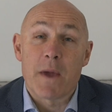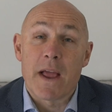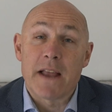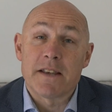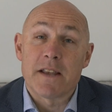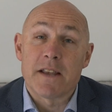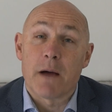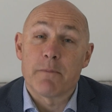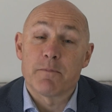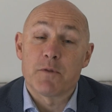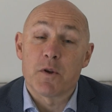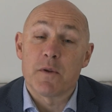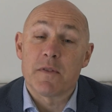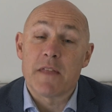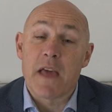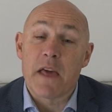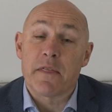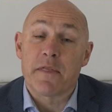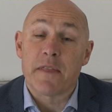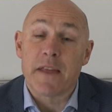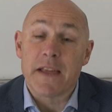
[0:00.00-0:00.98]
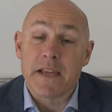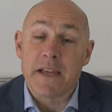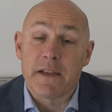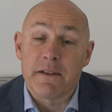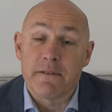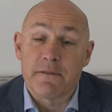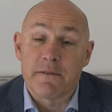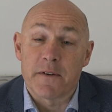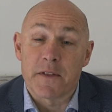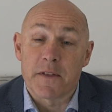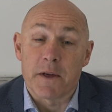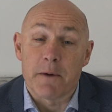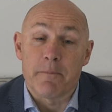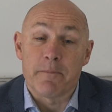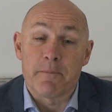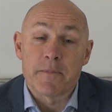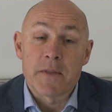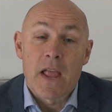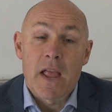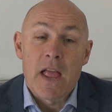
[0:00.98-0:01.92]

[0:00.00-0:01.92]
we end up doing their thinking for them?